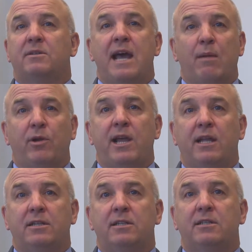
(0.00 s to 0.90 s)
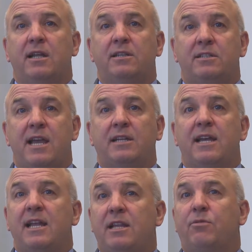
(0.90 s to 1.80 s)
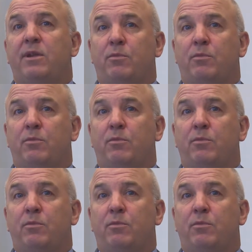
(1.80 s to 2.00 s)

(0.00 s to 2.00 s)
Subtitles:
apprehended and detained 83